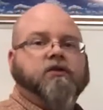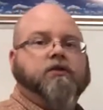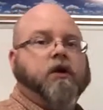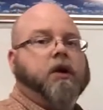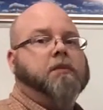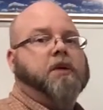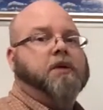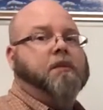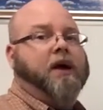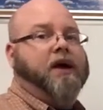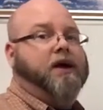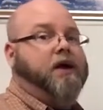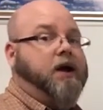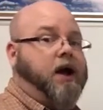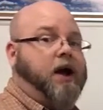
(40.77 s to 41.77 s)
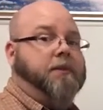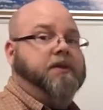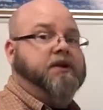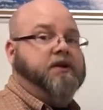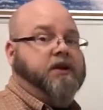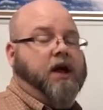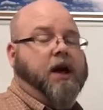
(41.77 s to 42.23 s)
is going to be my
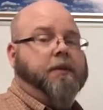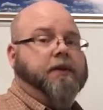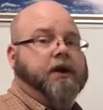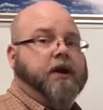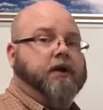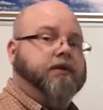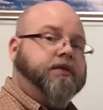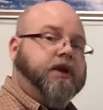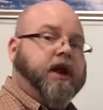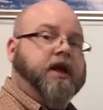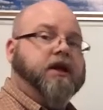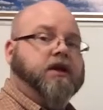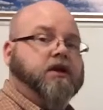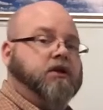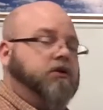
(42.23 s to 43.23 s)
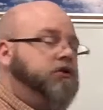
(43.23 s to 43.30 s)
common denominator that I can